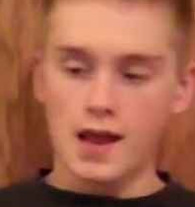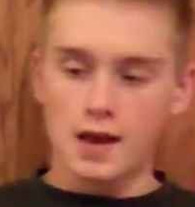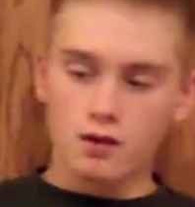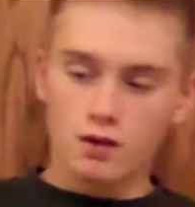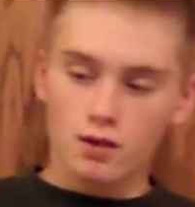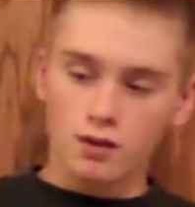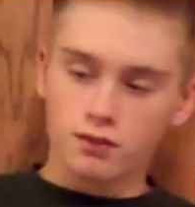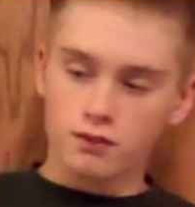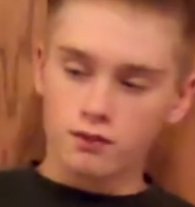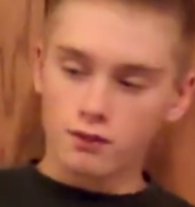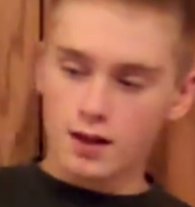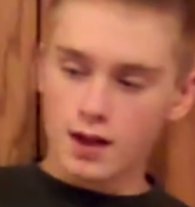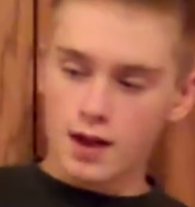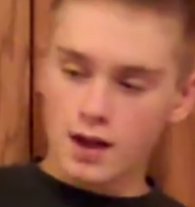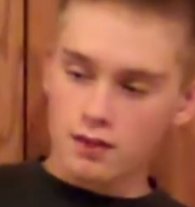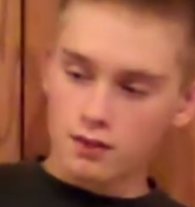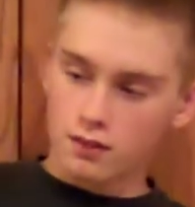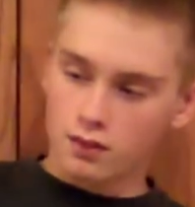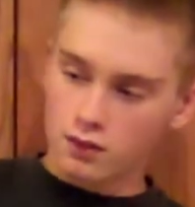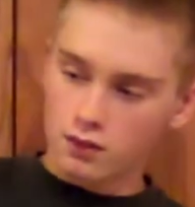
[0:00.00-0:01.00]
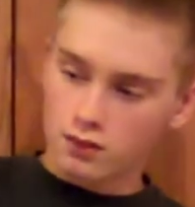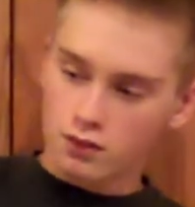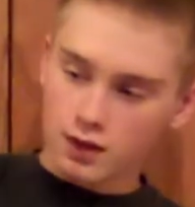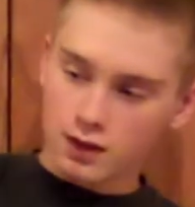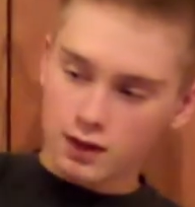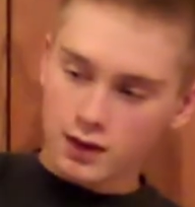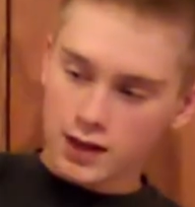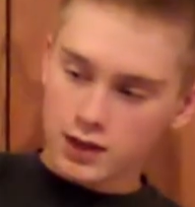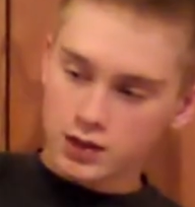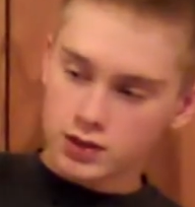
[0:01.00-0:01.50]
And also, guys, you
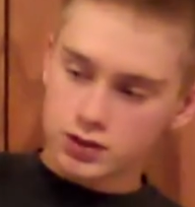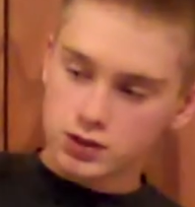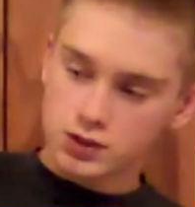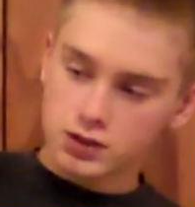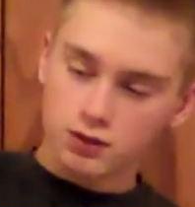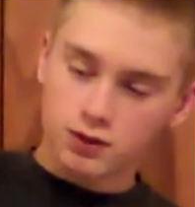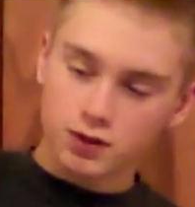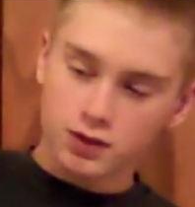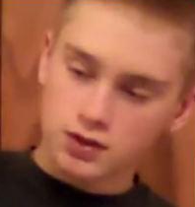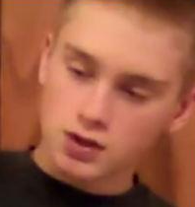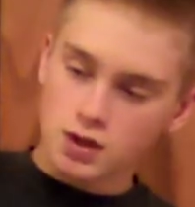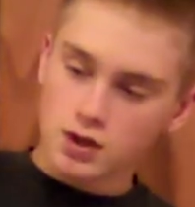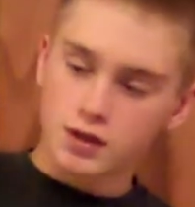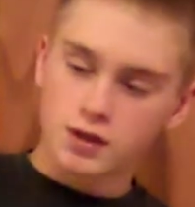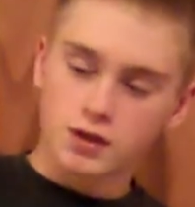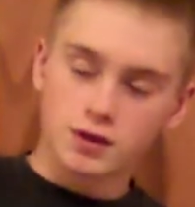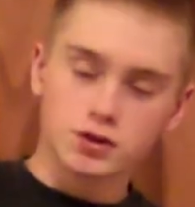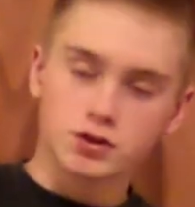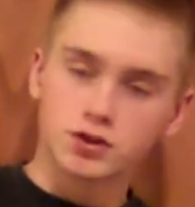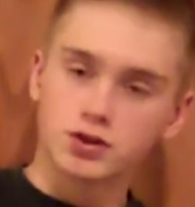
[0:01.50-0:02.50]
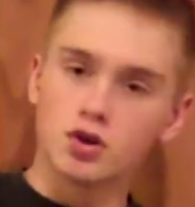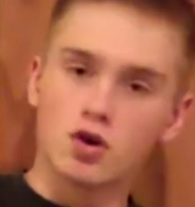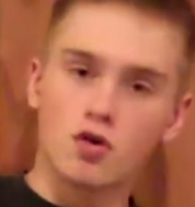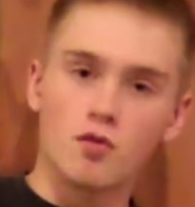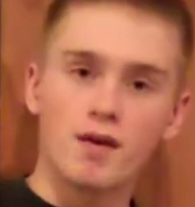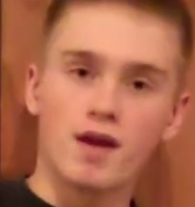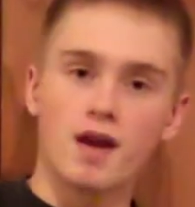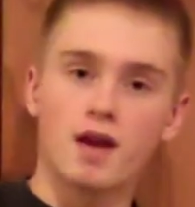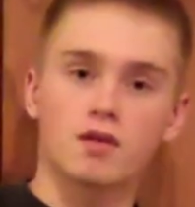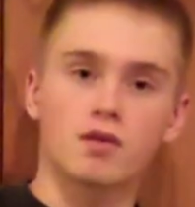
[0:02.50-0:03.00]
can tuck in your snow
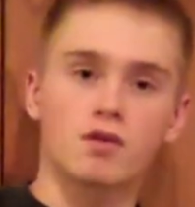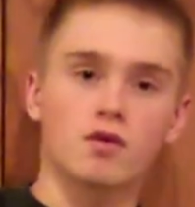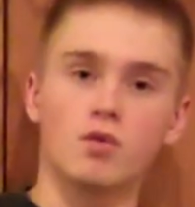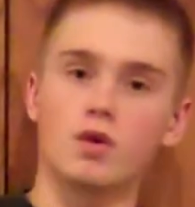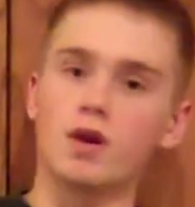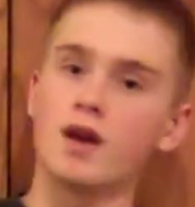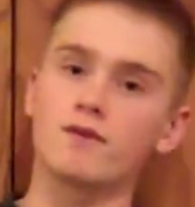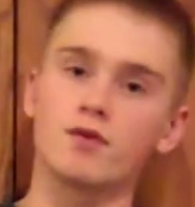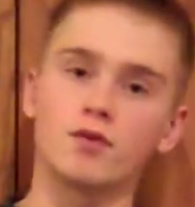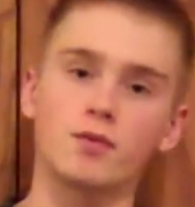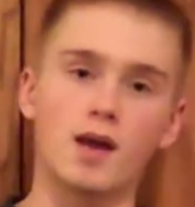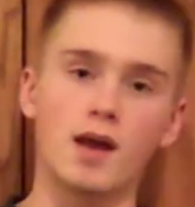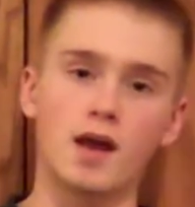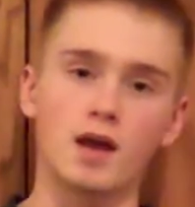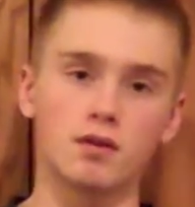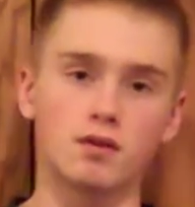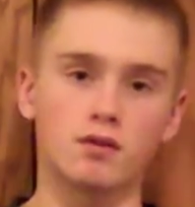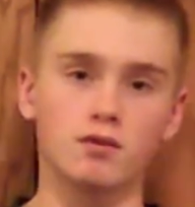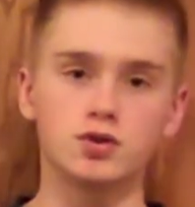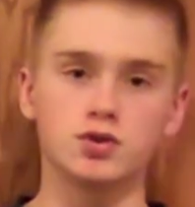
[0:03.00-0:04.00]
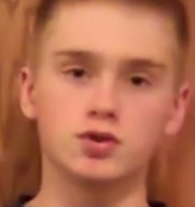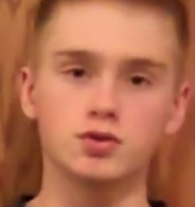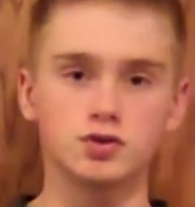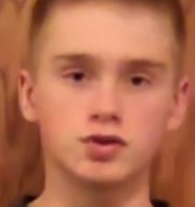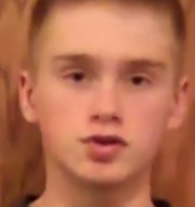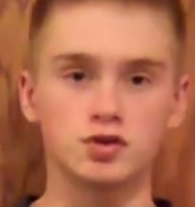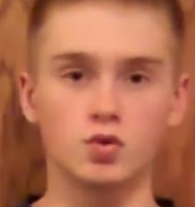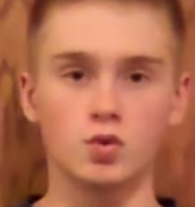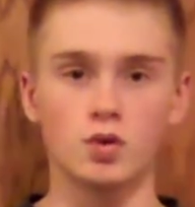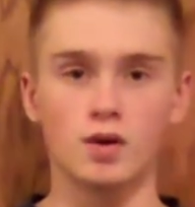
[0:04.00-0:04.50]
pants or whatever pants you
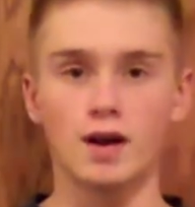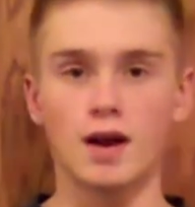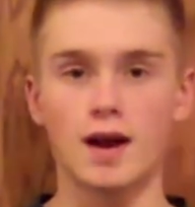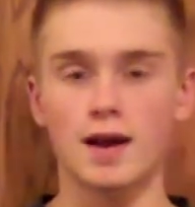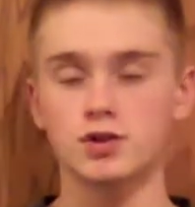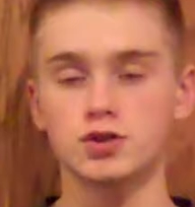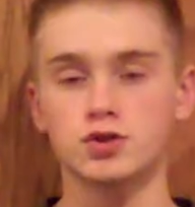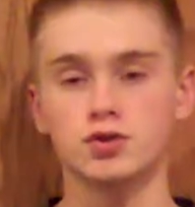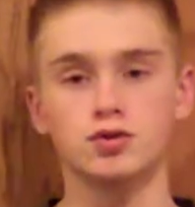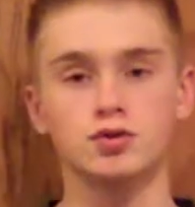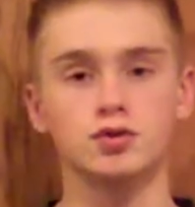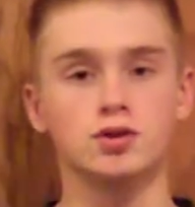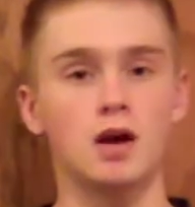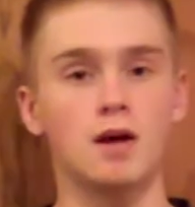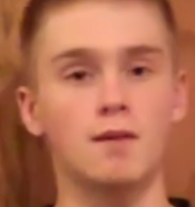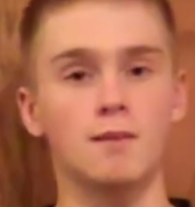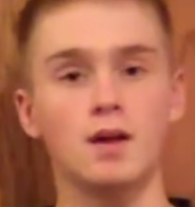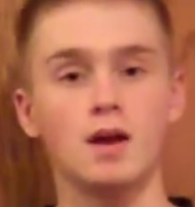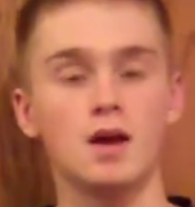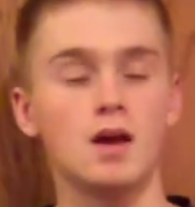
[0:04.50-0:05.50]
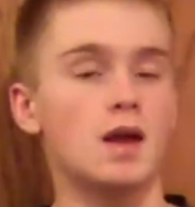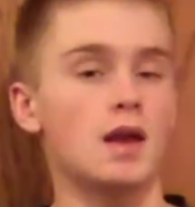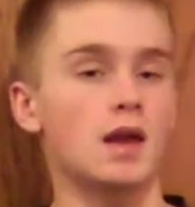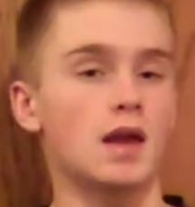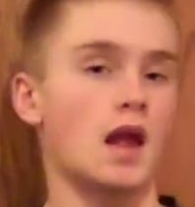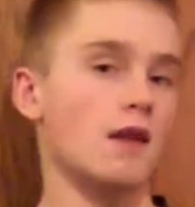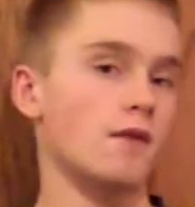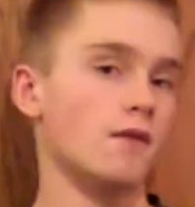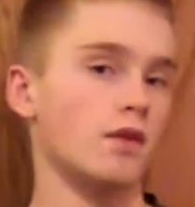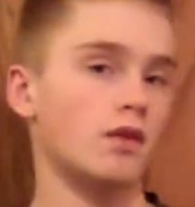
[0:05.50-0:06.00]
choose to wear. I choose
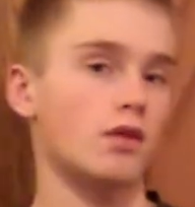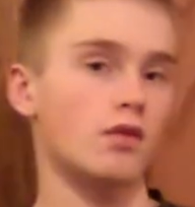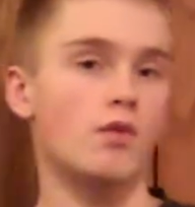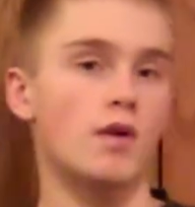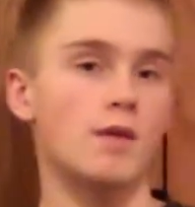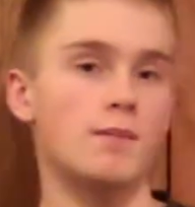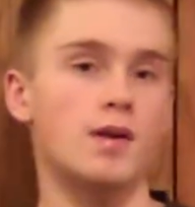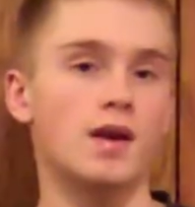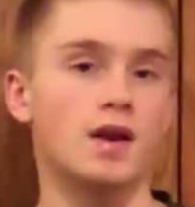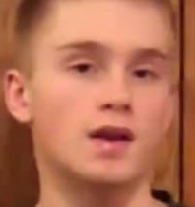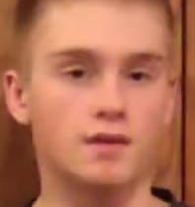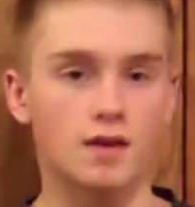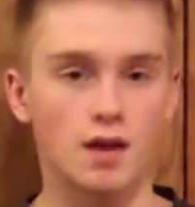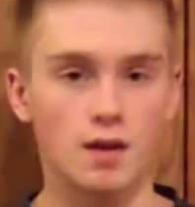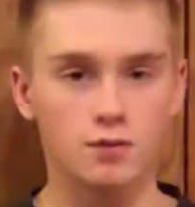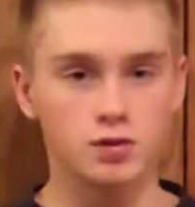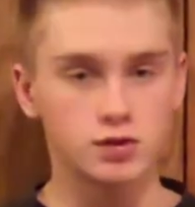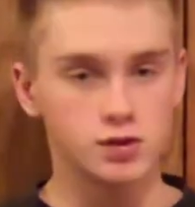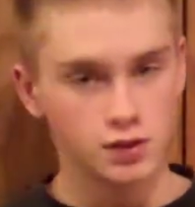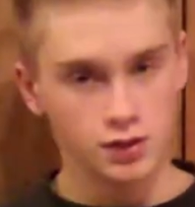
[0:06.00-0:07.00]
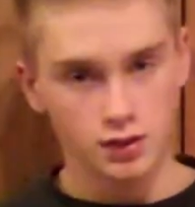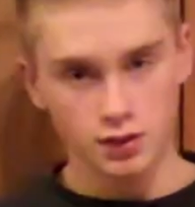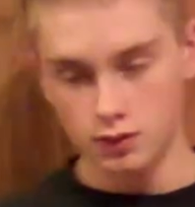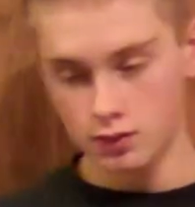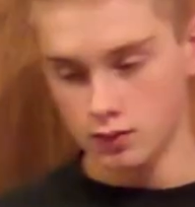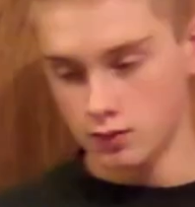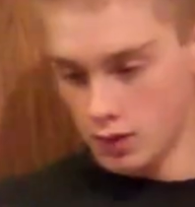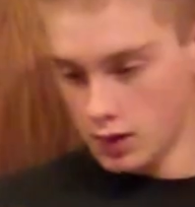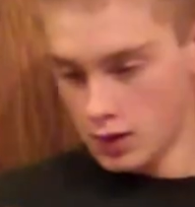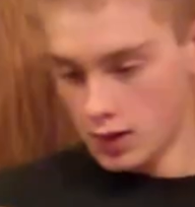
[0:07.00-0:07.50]
kind of the sweatpant type
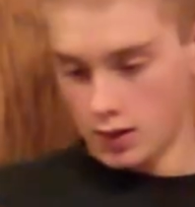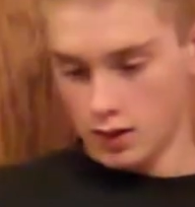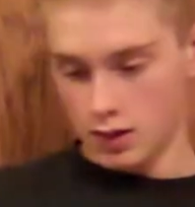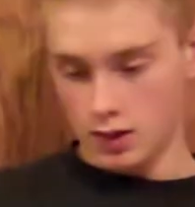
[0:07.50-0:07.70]
material.